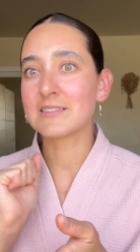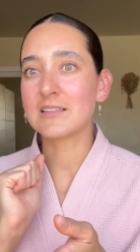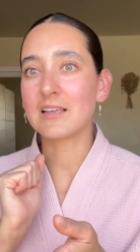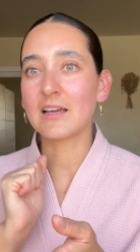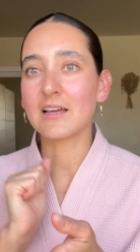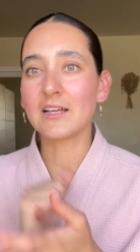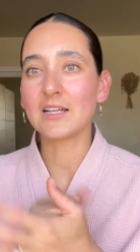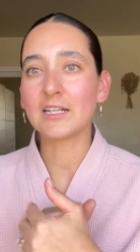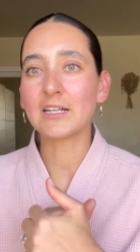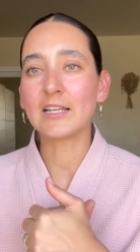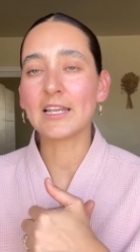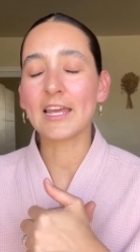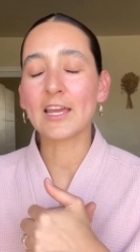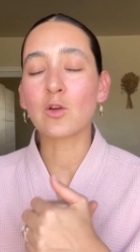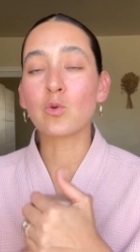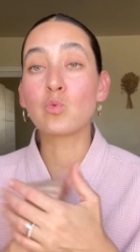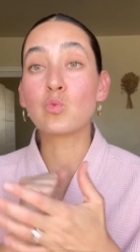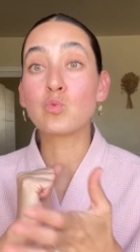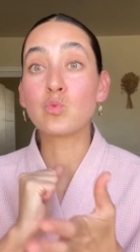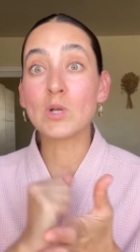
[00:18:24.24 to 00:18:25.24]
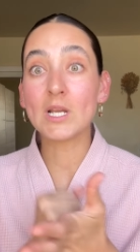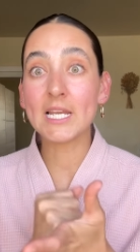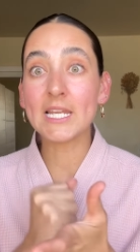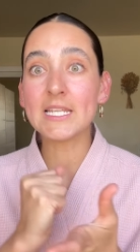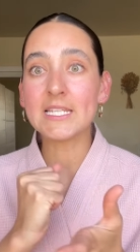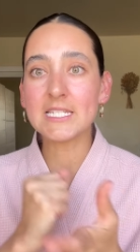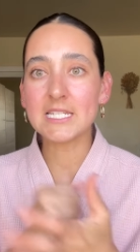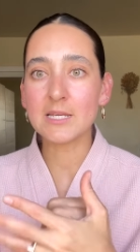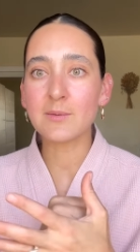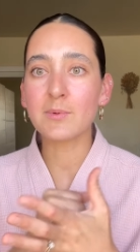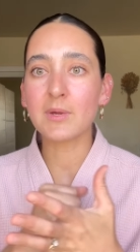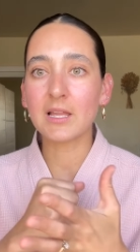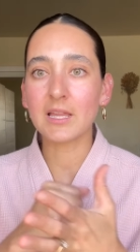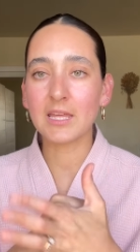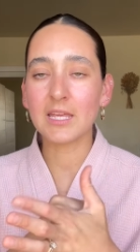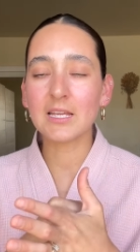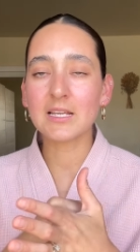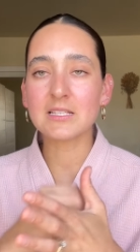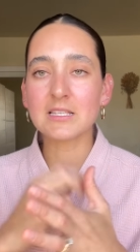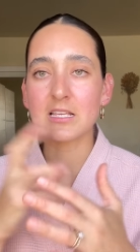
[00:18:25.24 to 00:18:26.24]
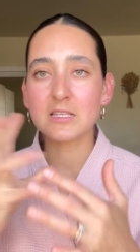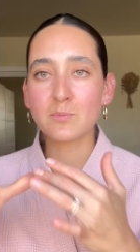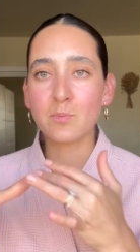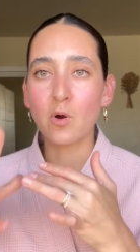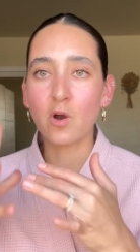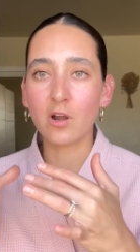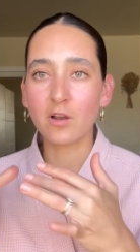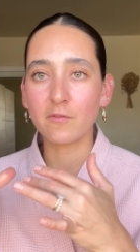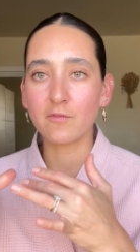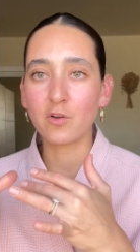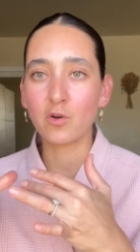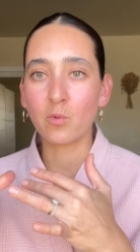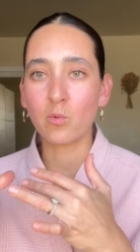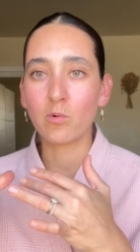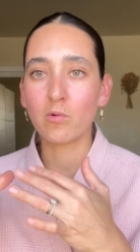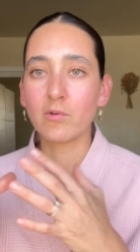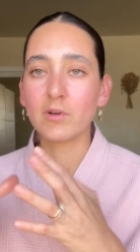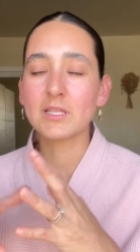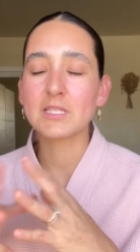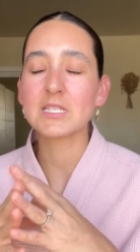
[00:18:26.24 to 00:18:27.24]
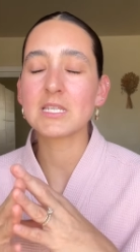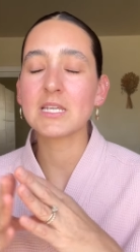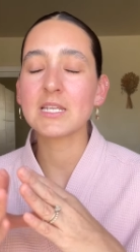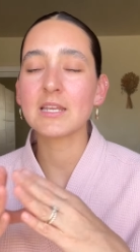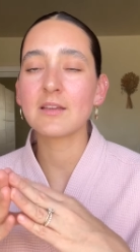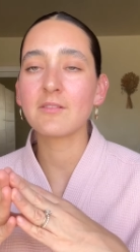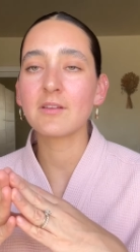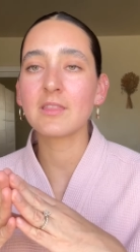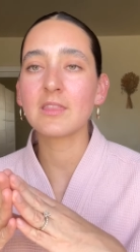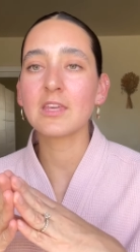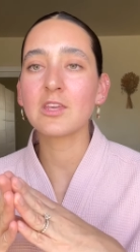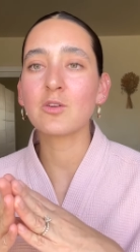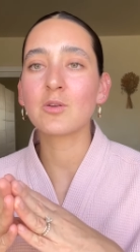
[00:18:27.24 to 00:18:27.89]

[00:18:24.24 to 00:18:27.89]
uh, like a really deep clean because that's part of your warranty and everything.